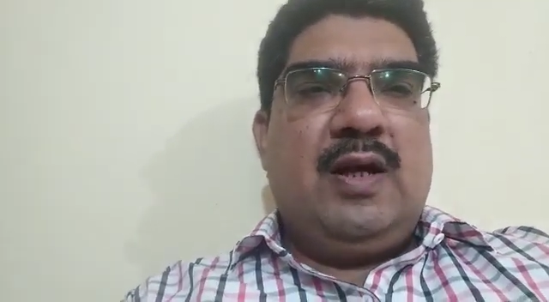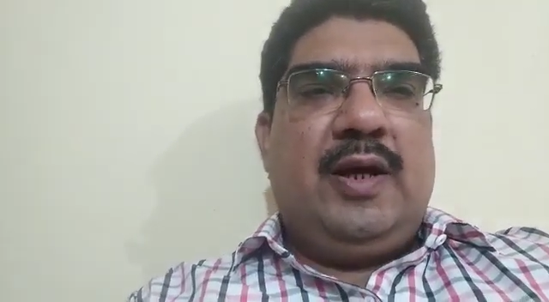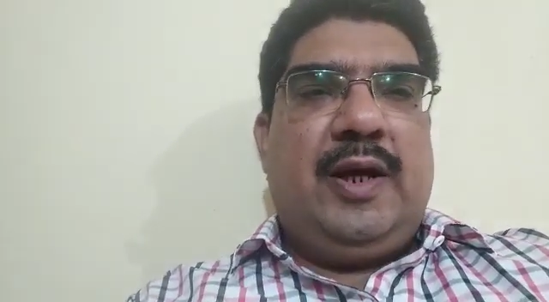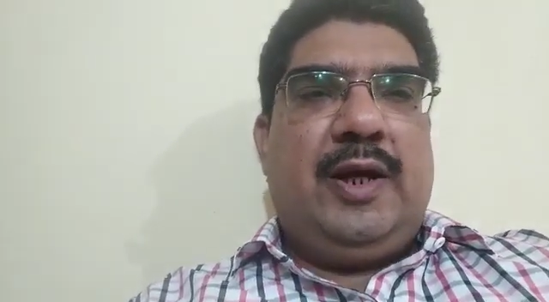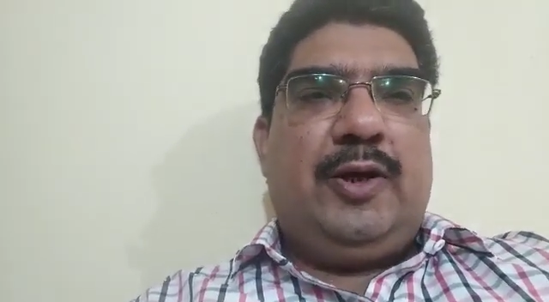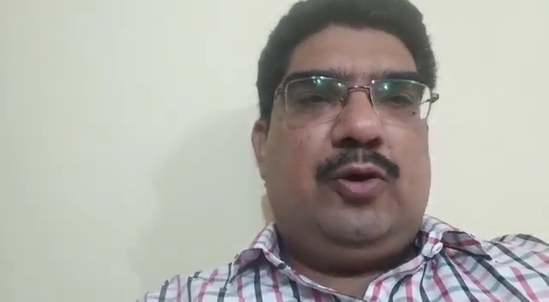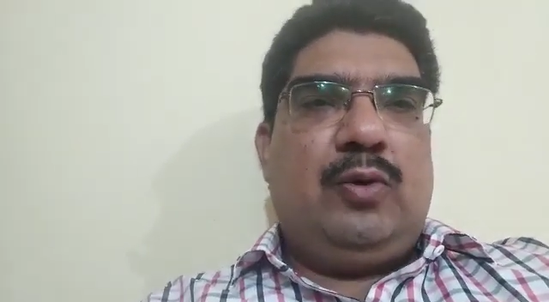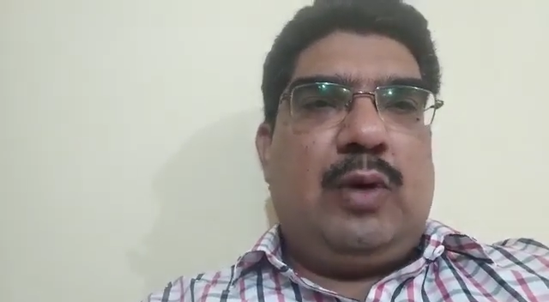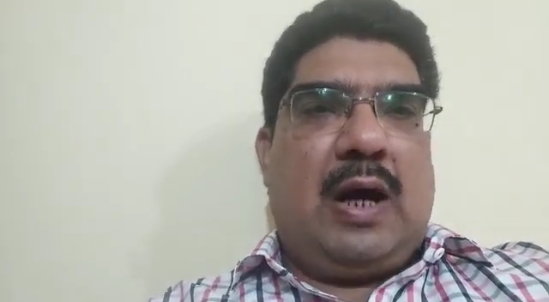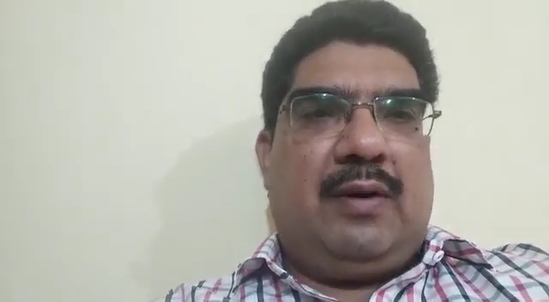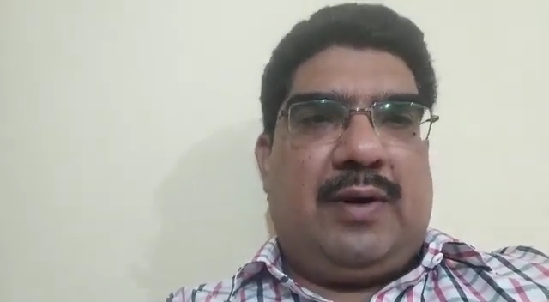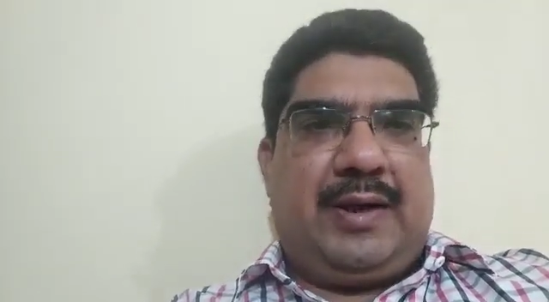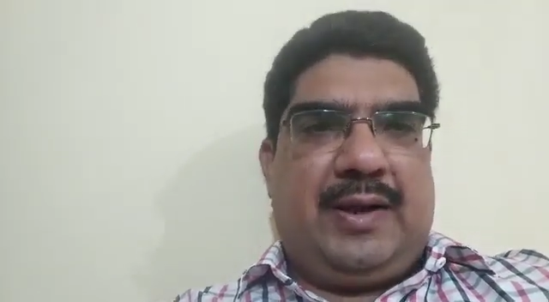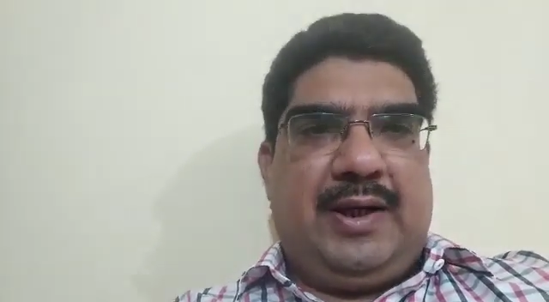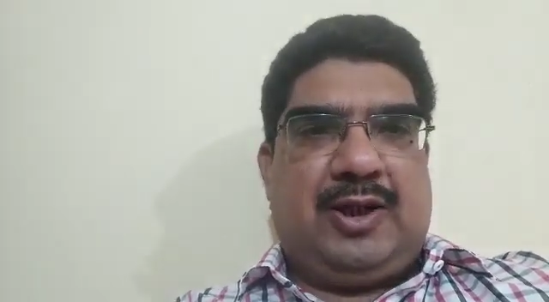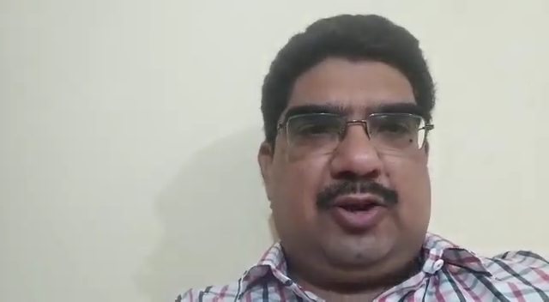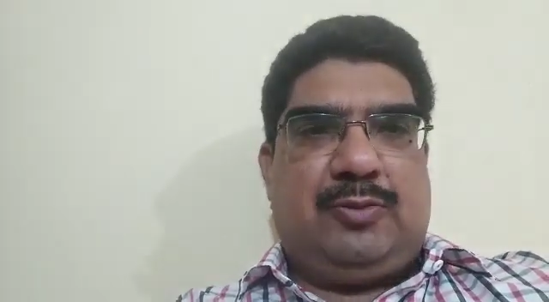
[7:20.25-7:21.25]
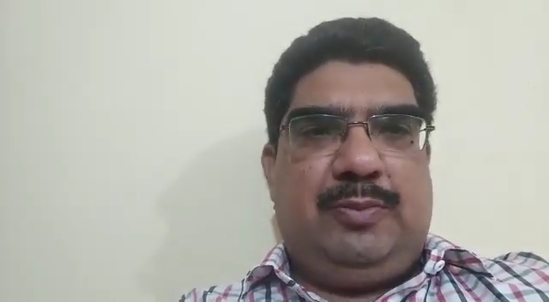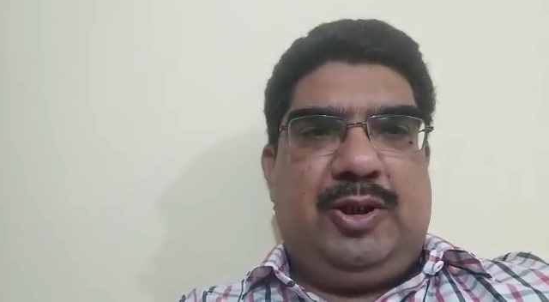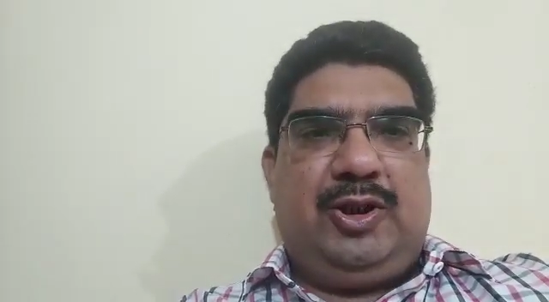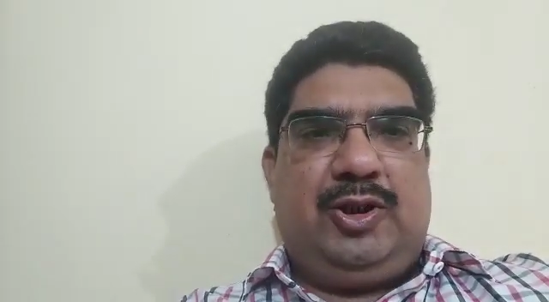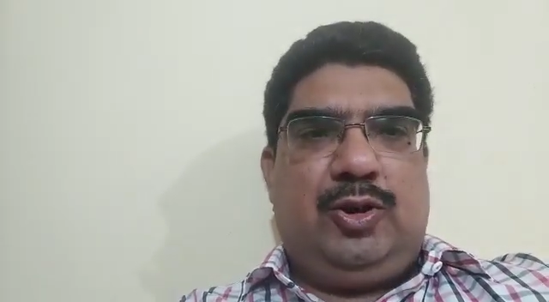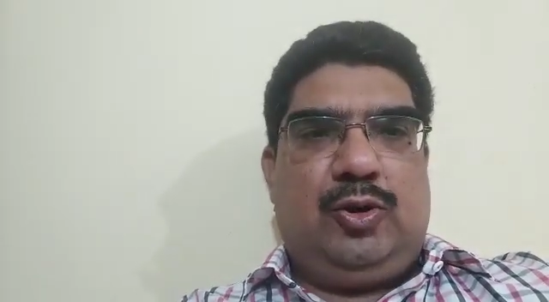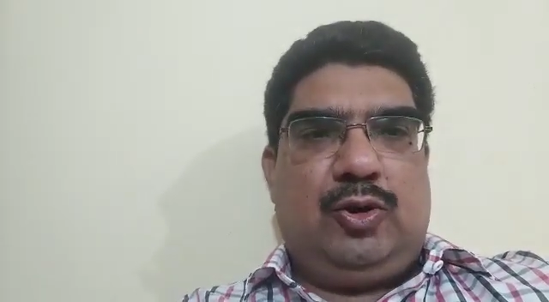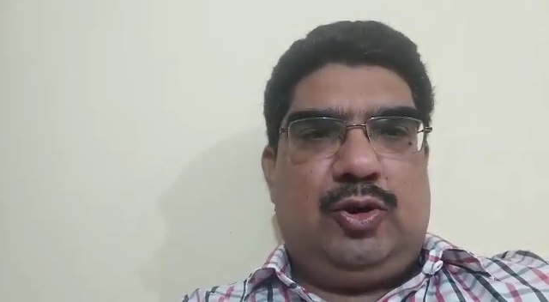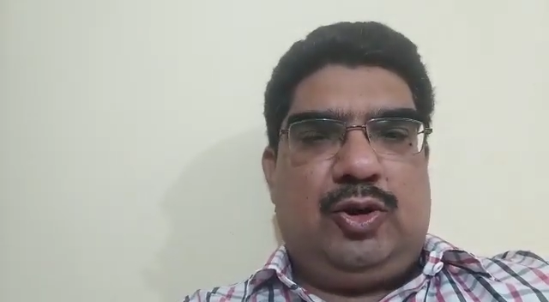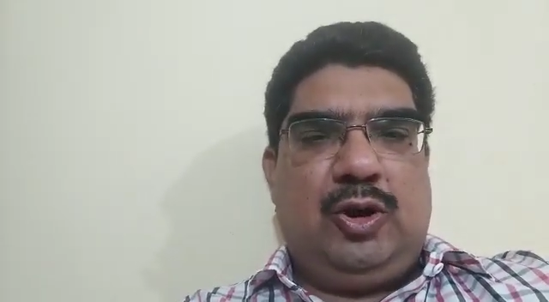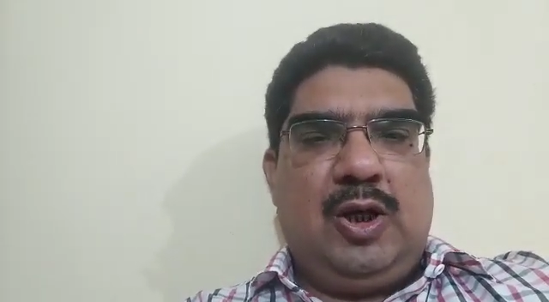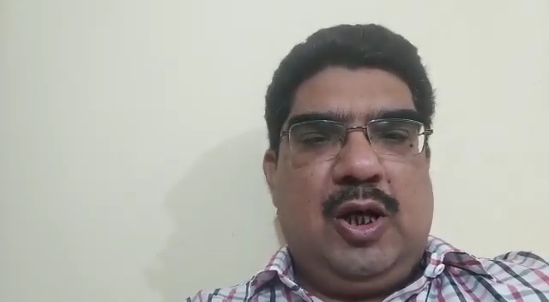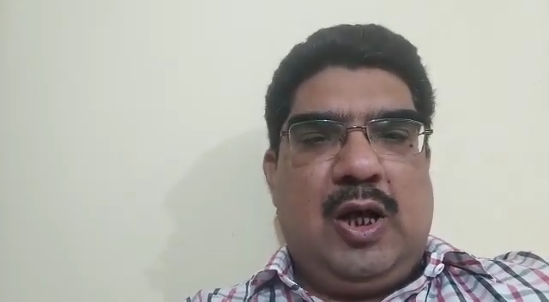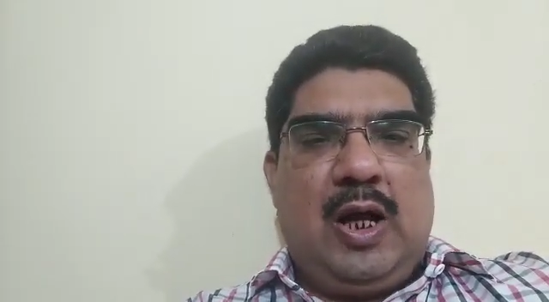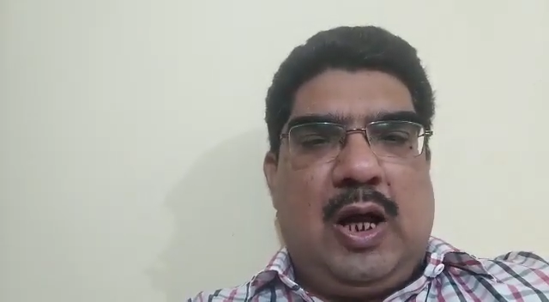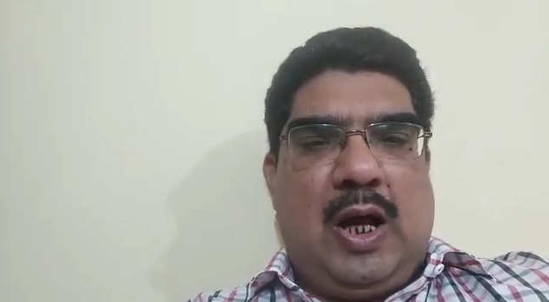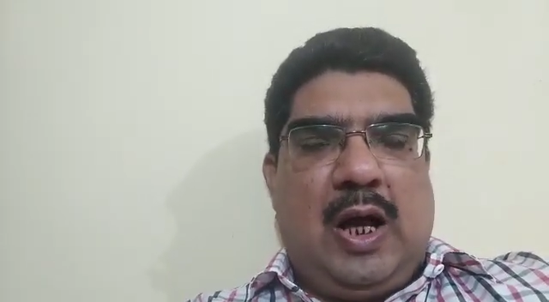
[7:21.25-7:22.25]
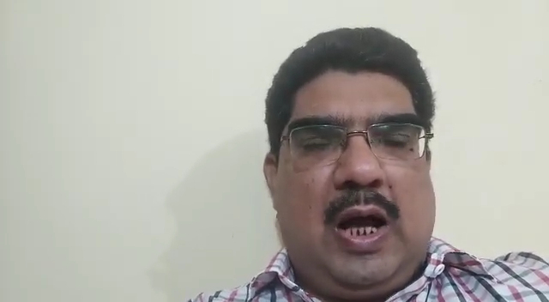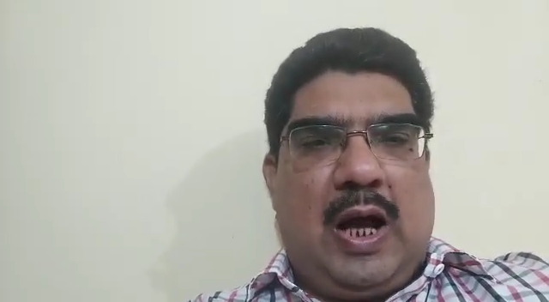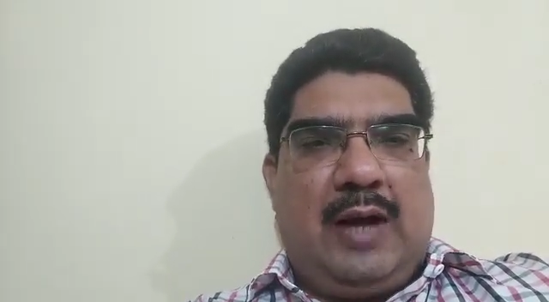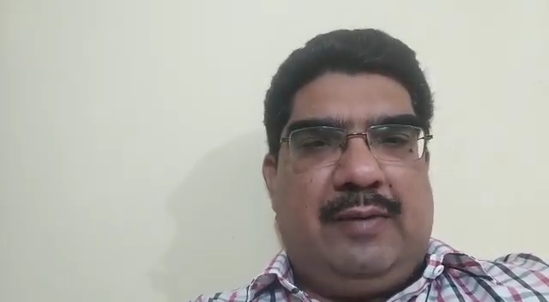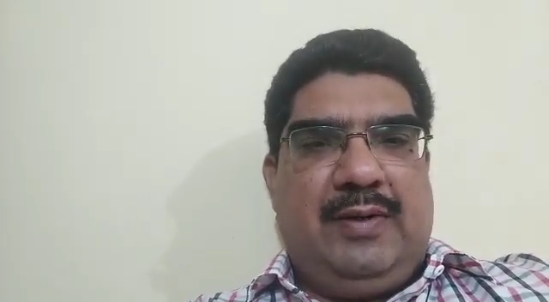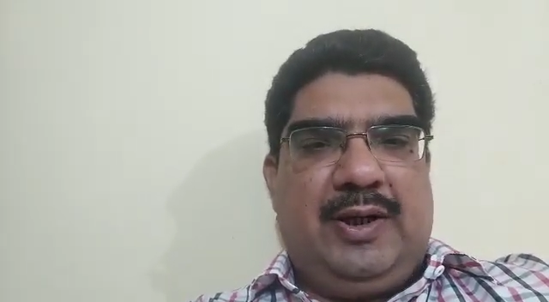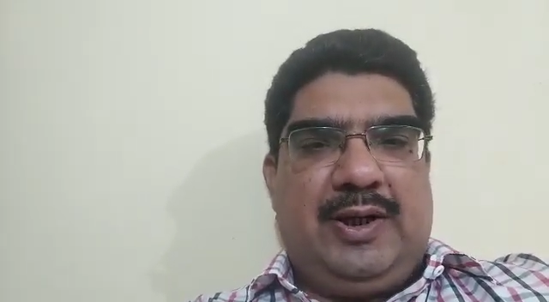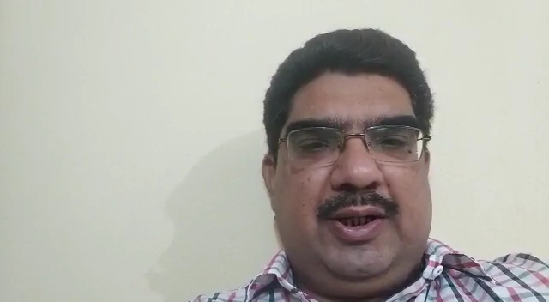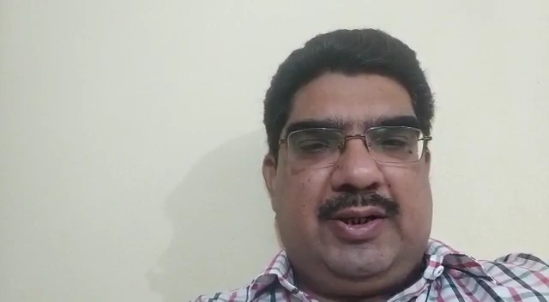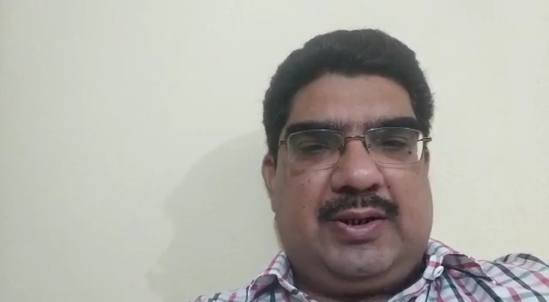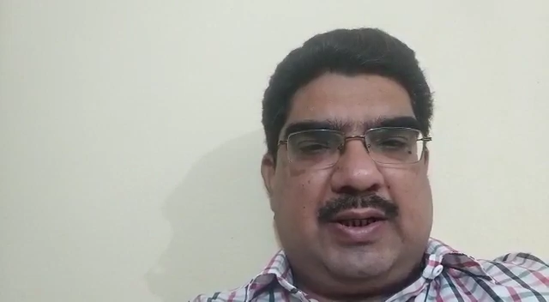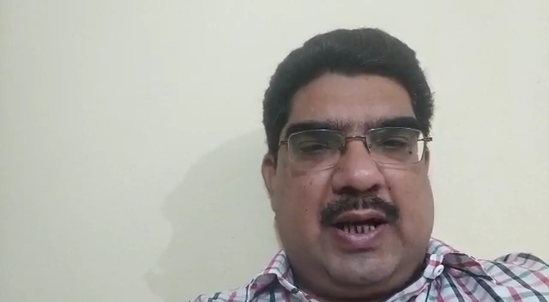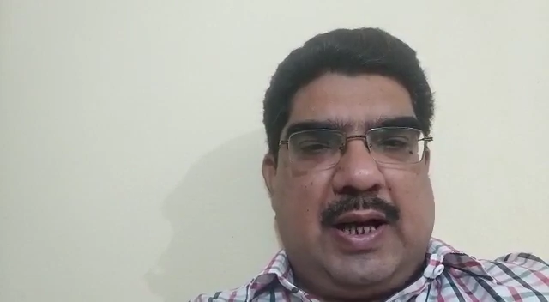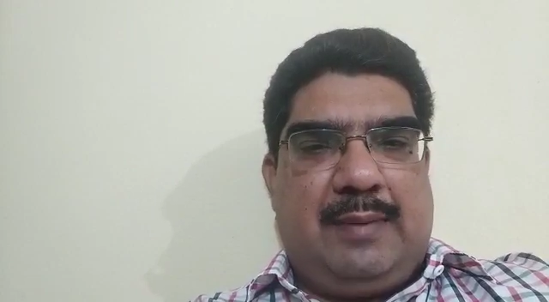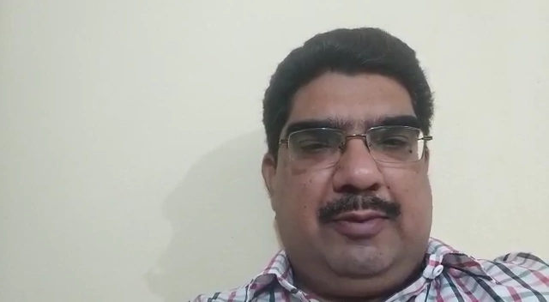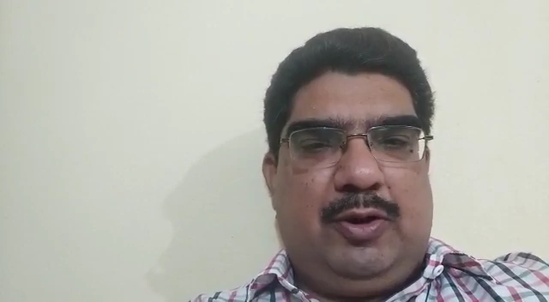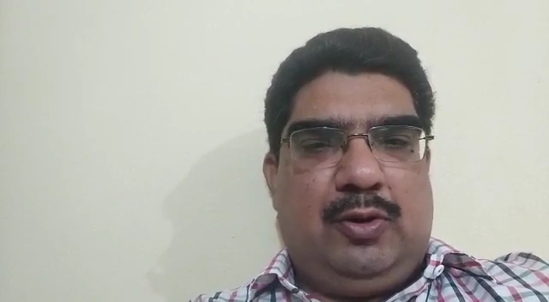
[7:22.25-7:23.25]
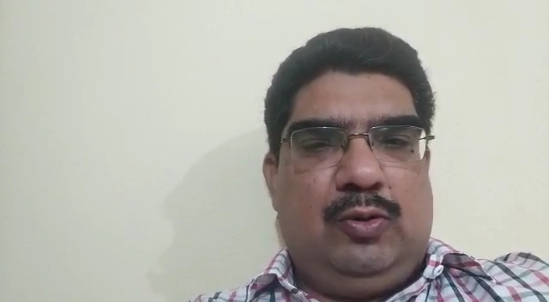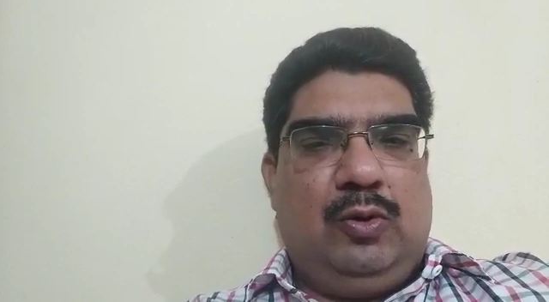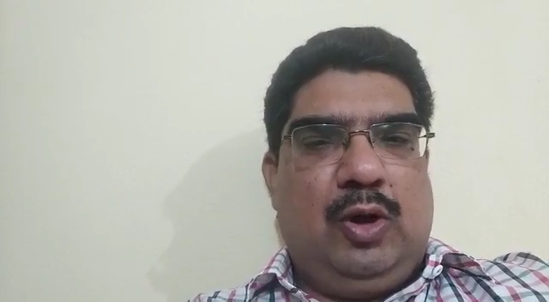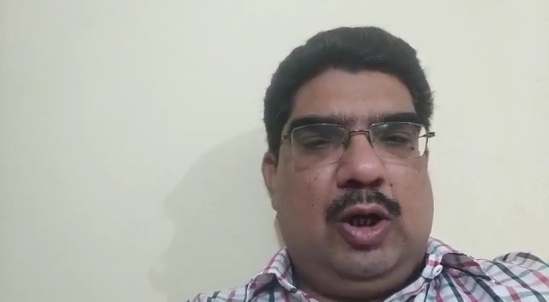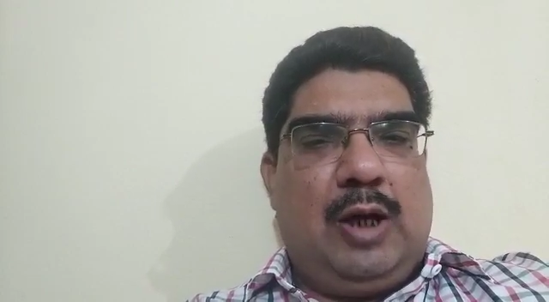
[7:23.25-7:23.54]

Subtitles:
Into our next videos, I will describe you